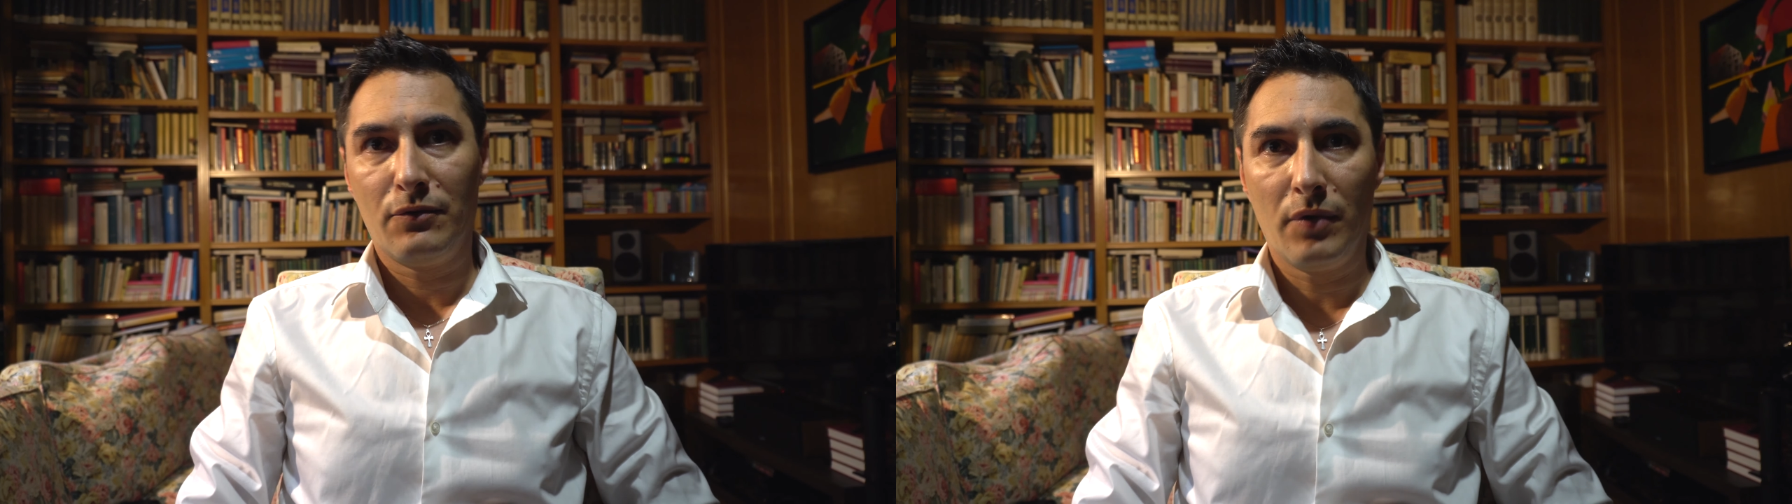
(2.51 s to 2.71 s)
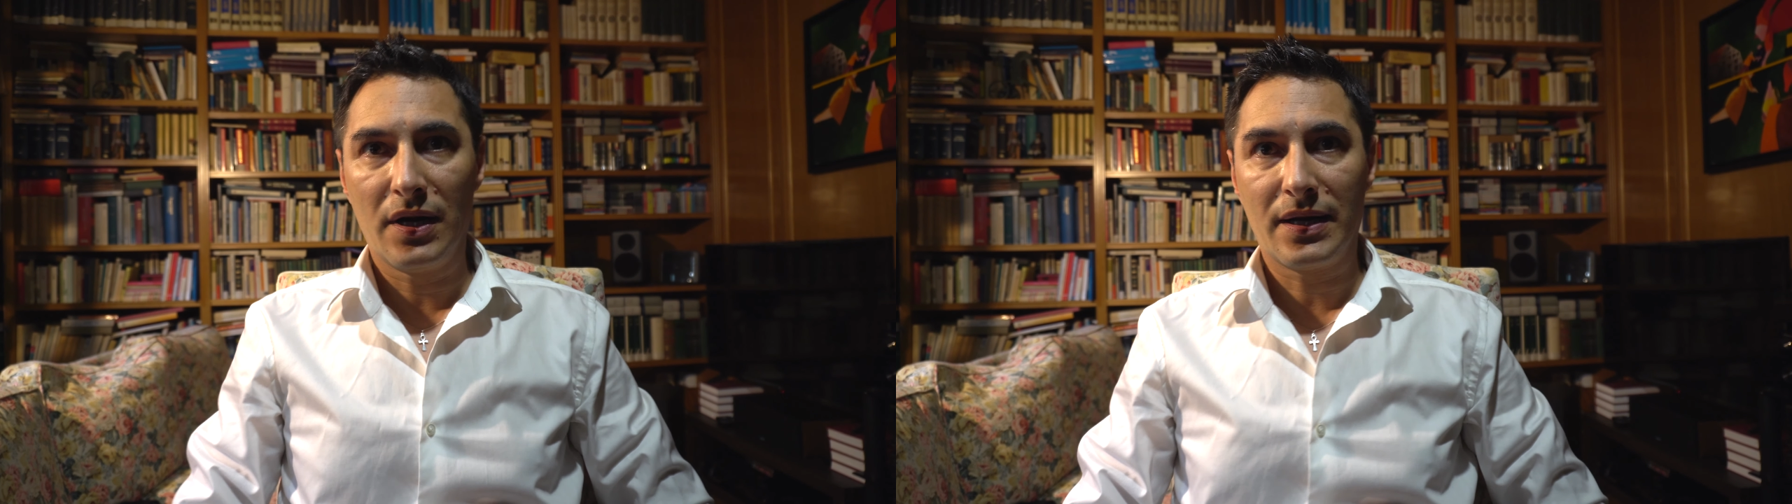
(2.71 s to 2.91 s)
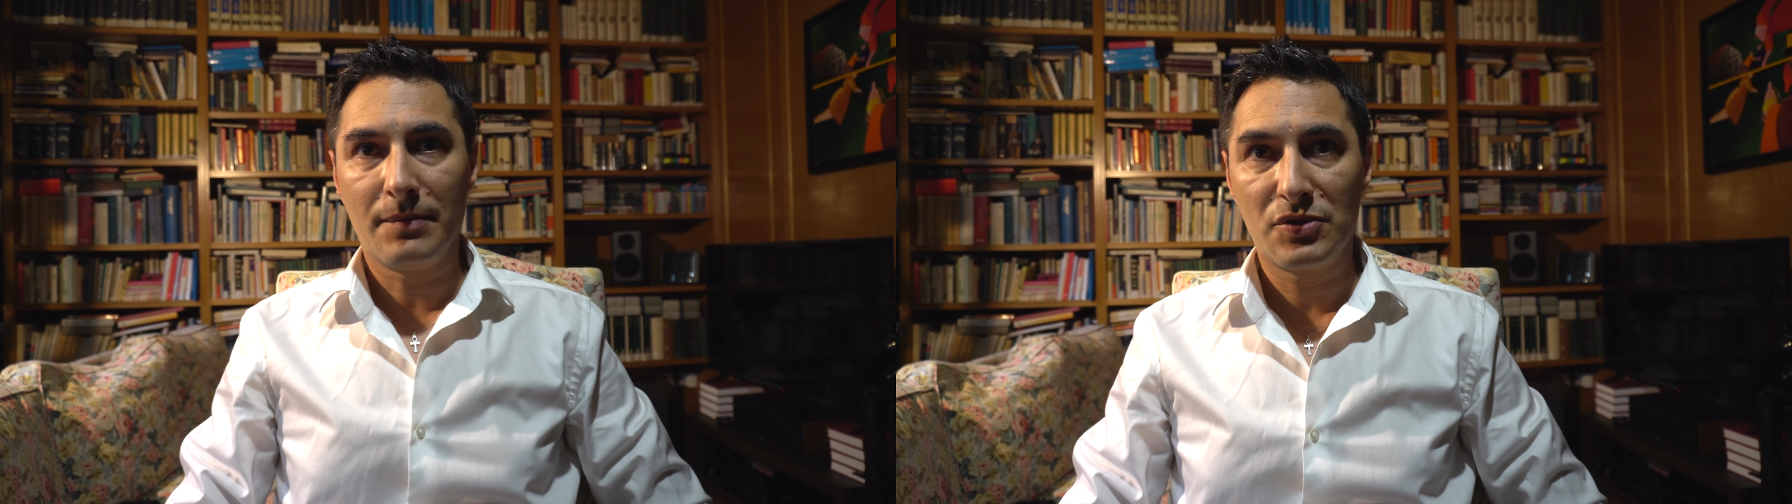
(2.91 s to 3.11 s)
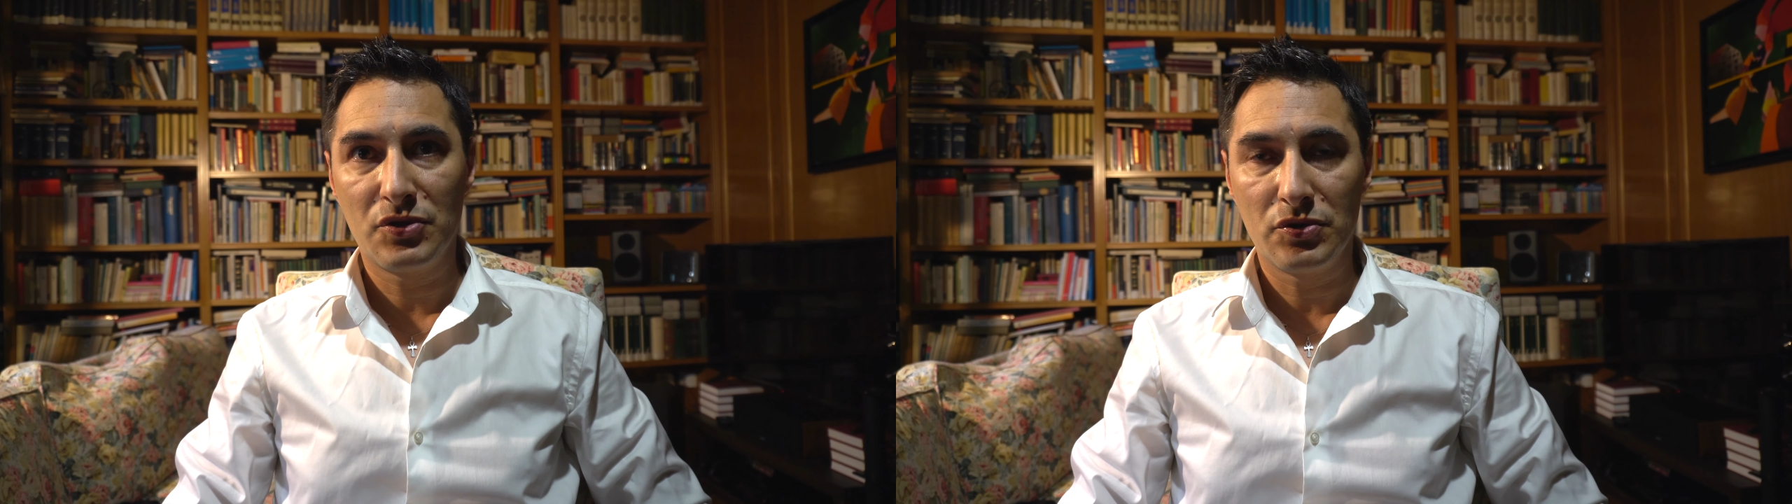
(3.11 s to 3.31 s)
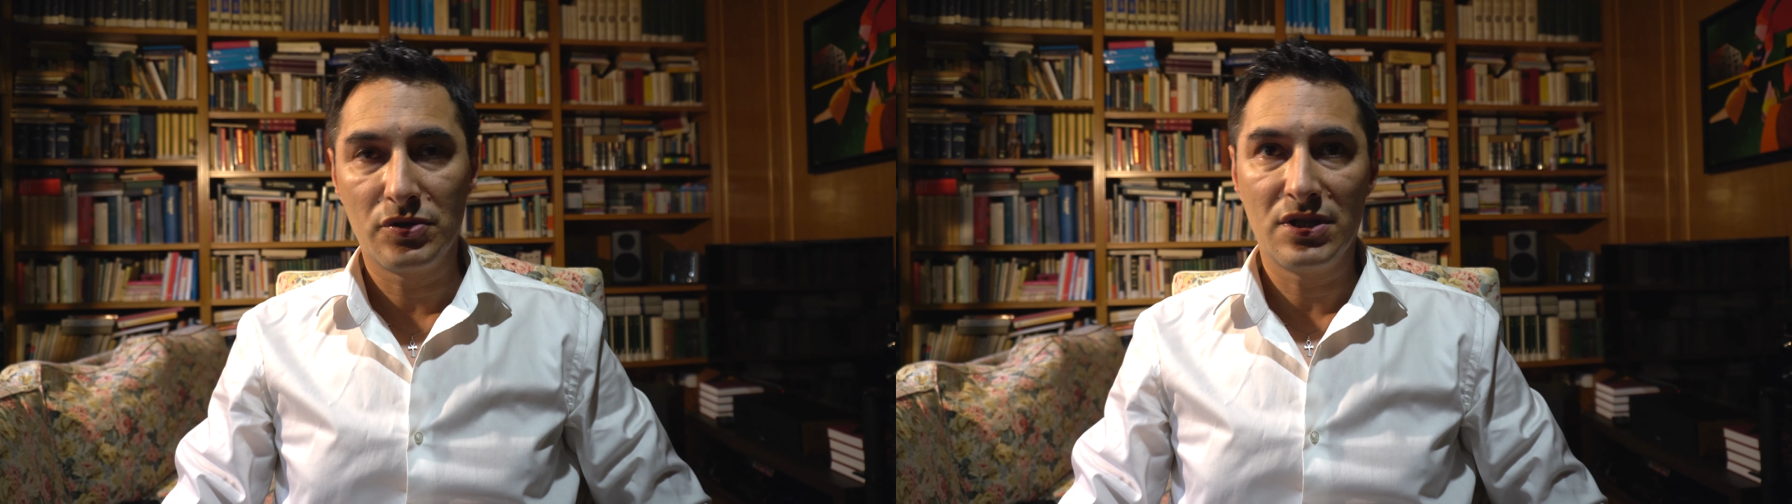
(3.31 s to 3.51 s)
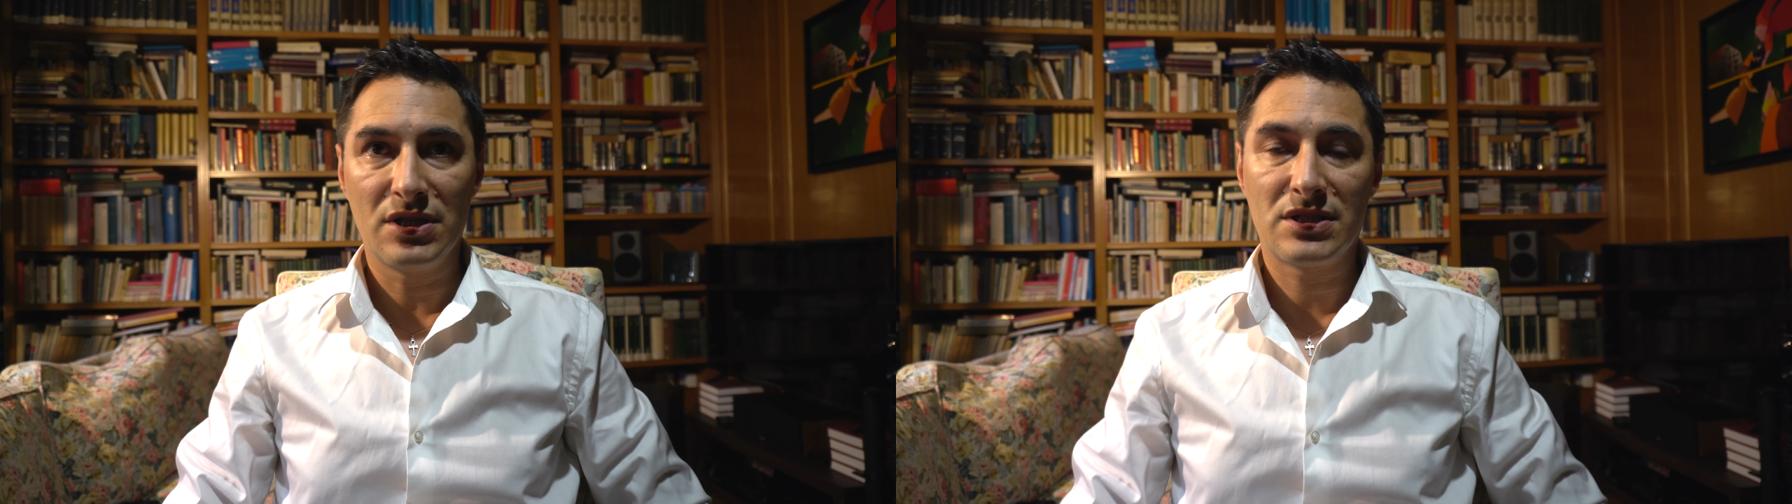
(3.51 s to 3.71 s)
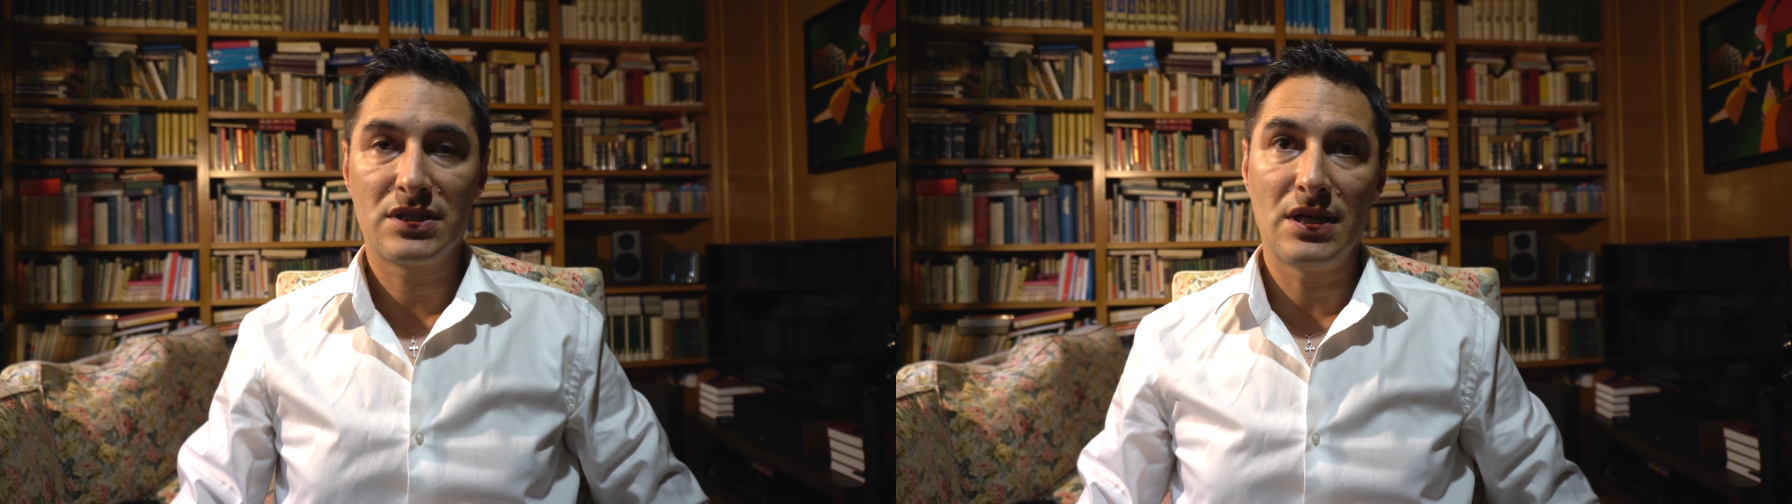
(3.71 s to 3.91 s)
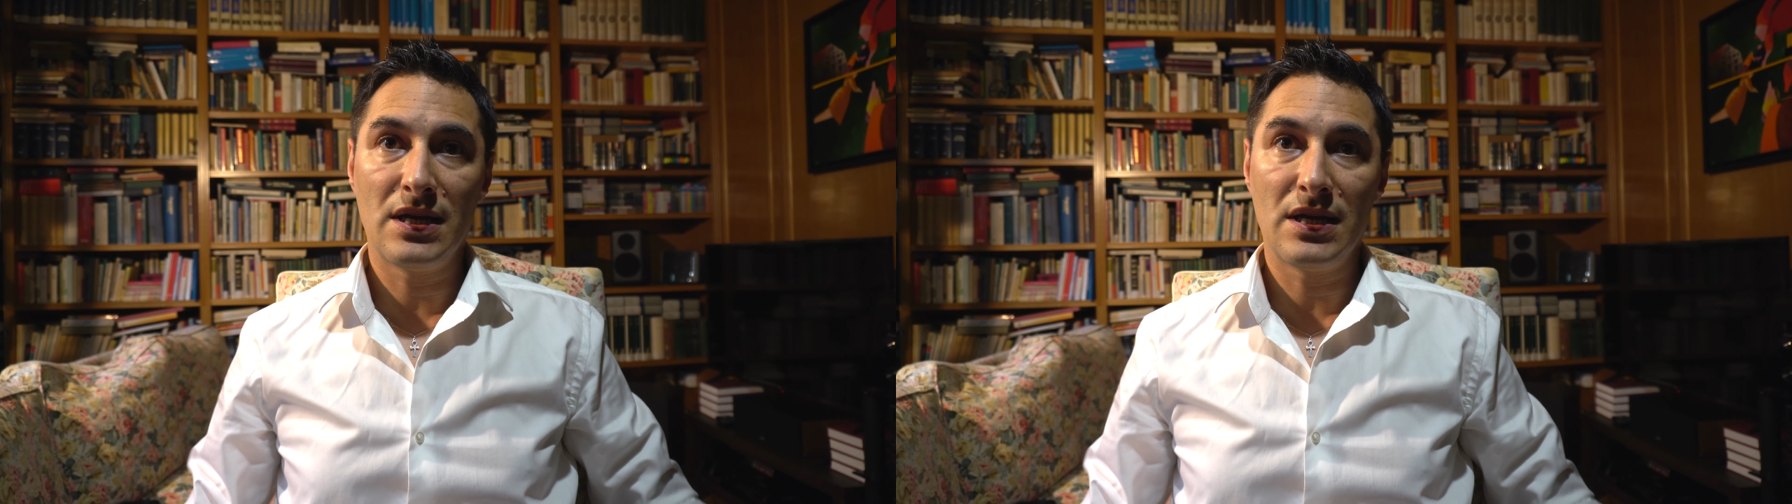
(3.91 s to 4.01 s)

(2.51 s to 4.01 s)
welcome to this